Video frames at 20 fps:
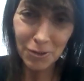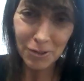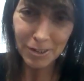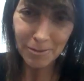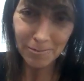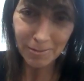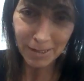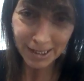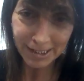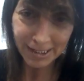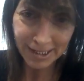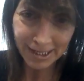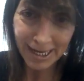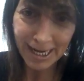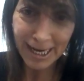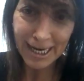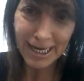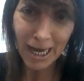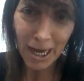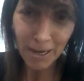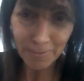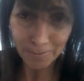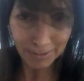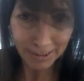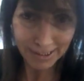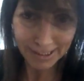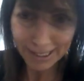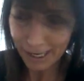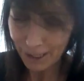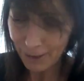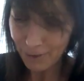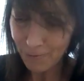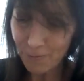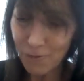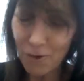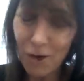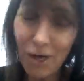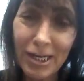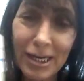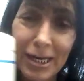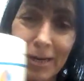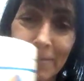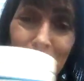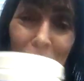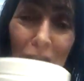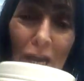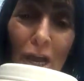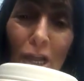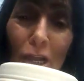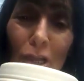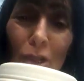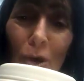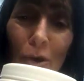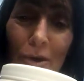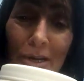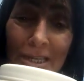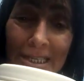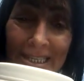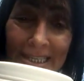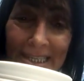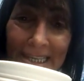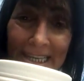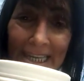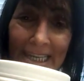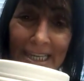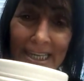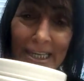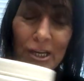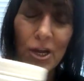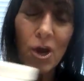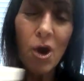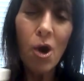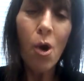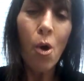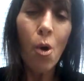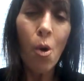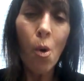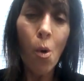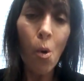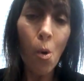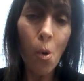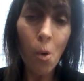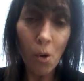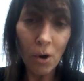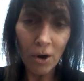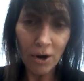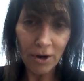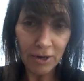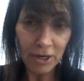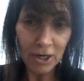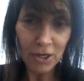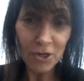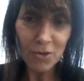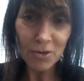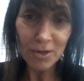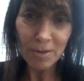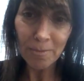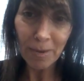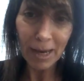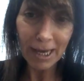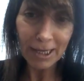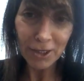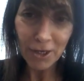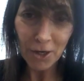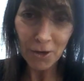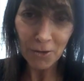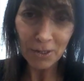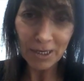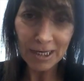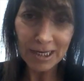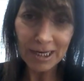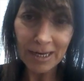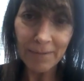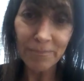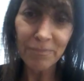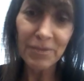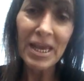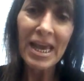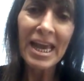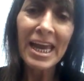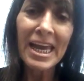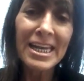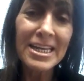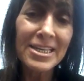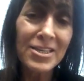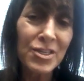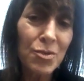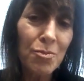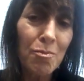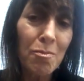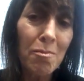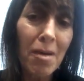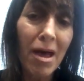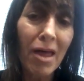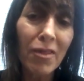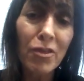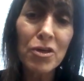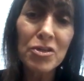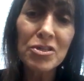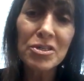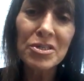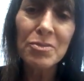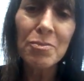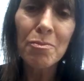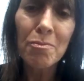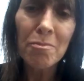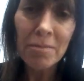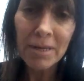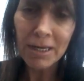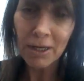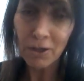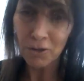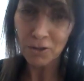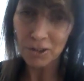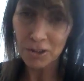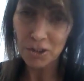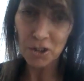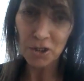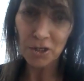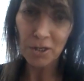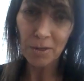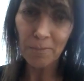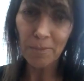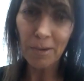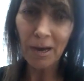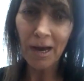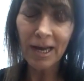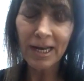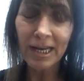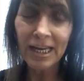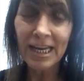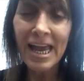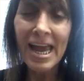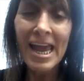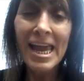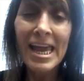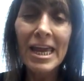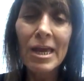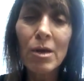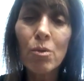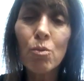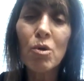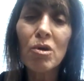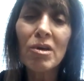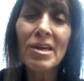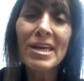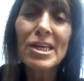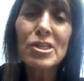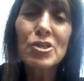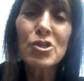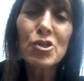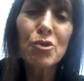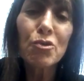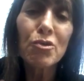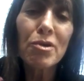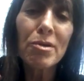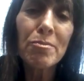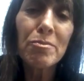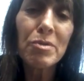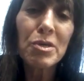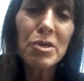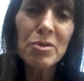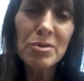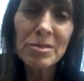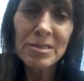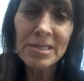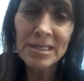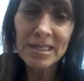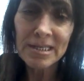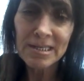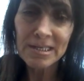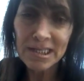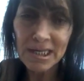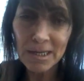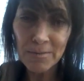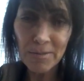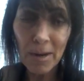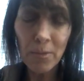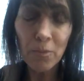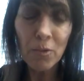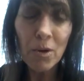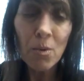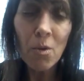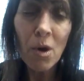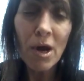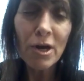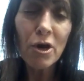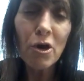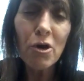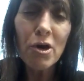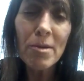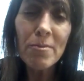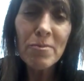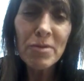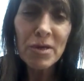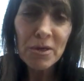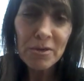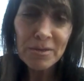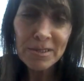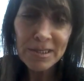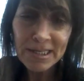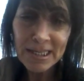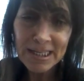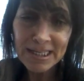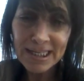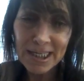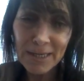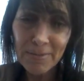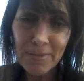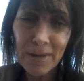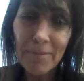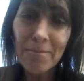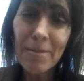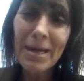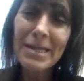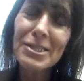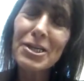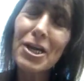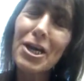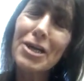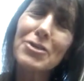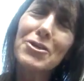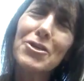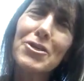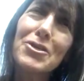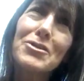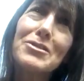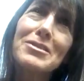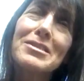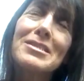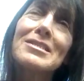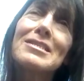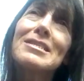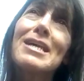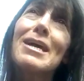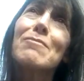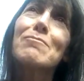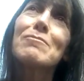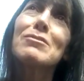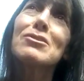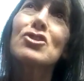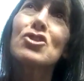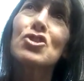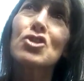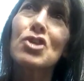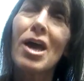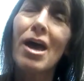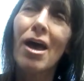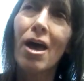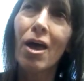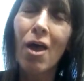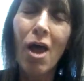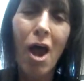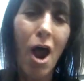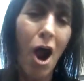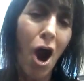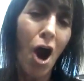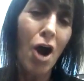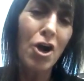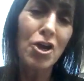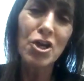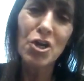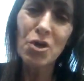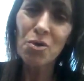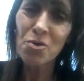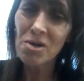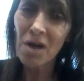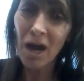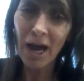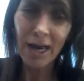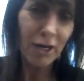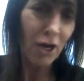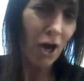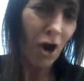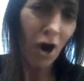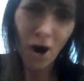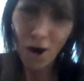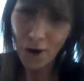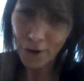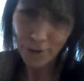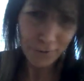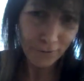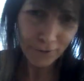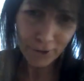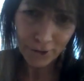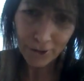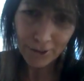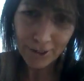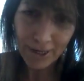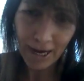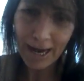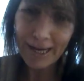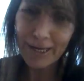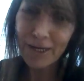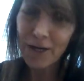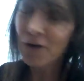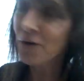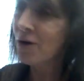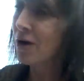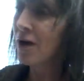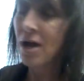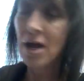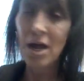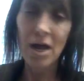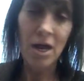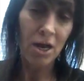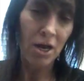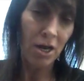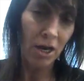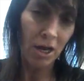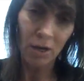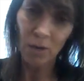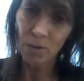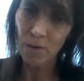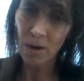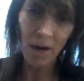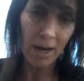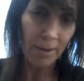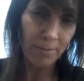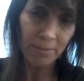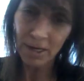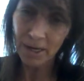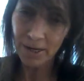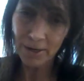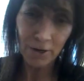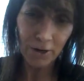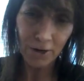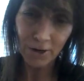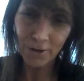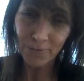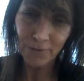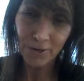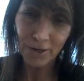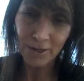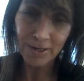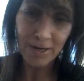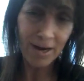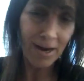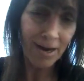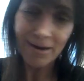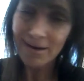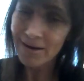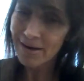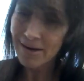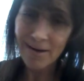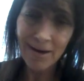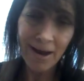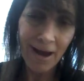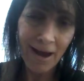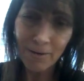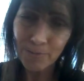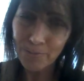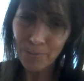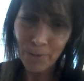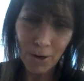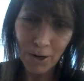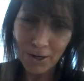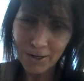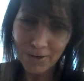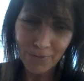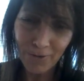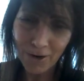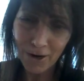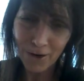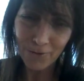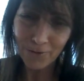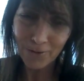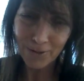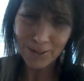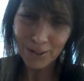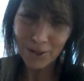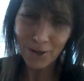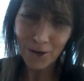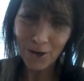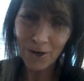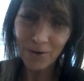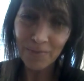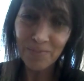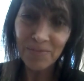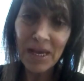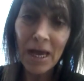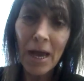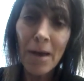Cucamonga in Upland, California, Laura Seaton, or you can buy coconut. It is mother's milk to the body. It will get your immune system up. We want our immune system up. My doctor used to say, Michelle, are you not Harvard? I go, no, I'm not Harvard. Not part of Harvard at all.